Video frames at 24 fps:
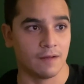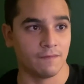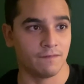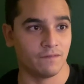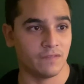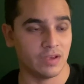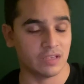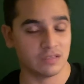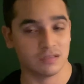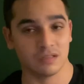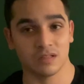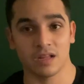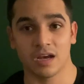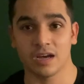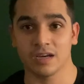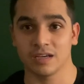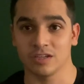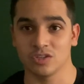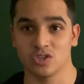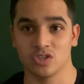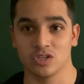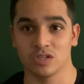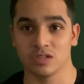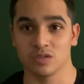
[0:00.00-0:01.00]
Face unlock
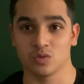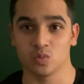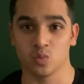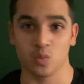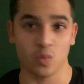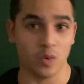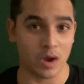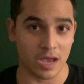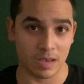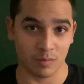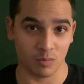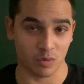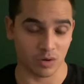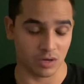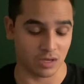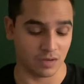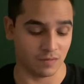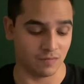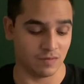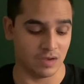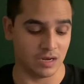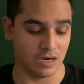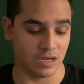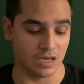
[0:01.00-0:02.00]
is just way more
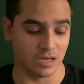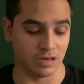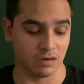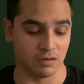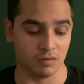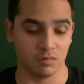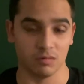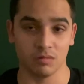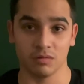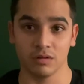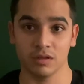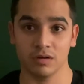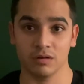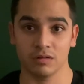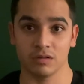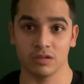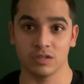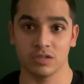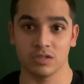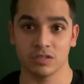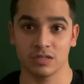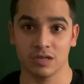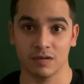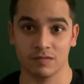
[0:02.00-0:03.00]
convenient. You literally
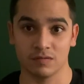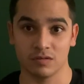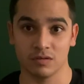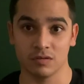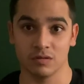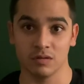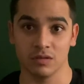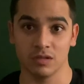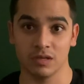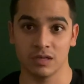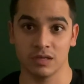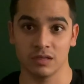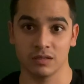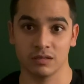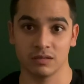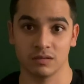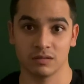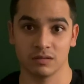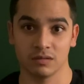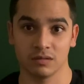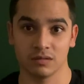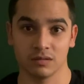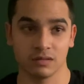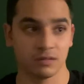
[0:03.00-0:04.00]
just have to do
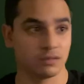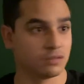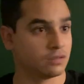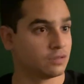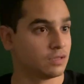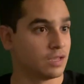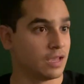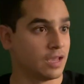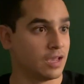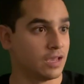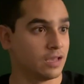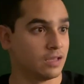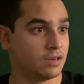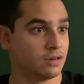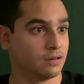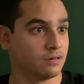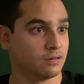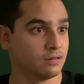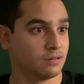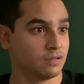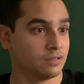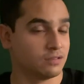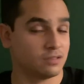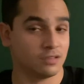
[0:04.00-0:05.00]
this, and
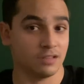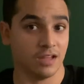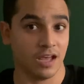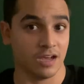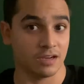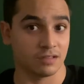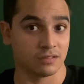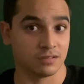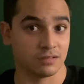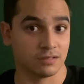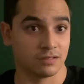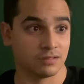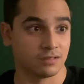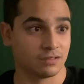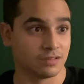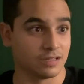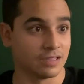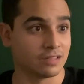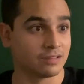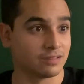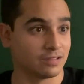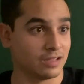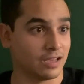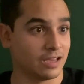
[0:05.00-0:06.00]
it's unlocked.
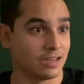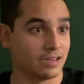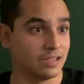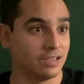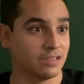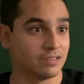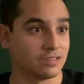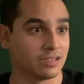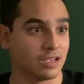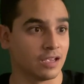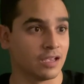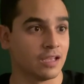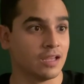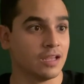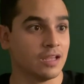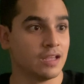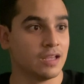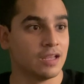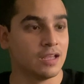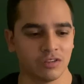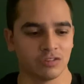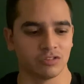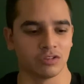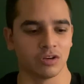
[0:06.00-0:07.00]
It's that easy.
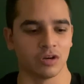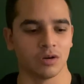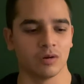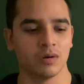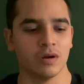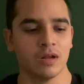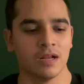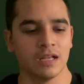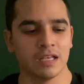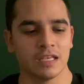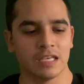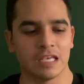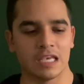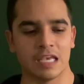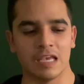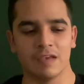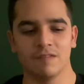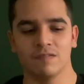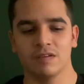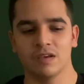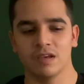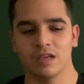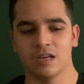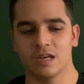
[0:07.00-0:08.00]
So,
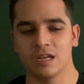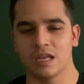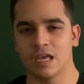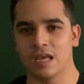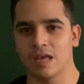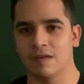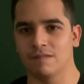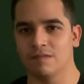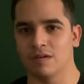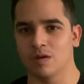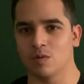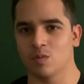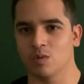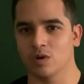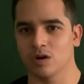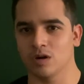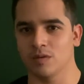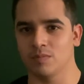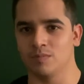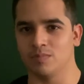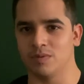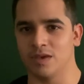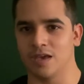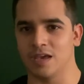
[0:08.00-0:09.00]
even if it were
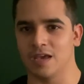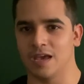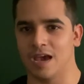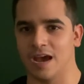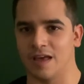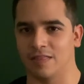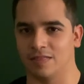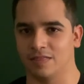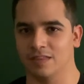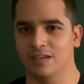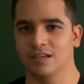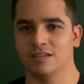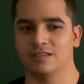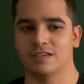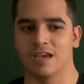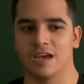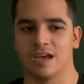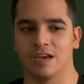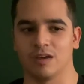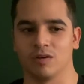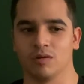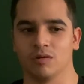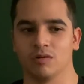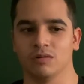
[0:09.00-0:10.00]
to be at this
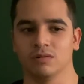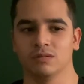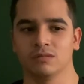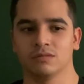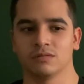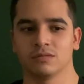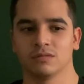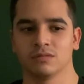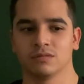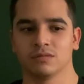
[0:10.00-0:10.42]
angle,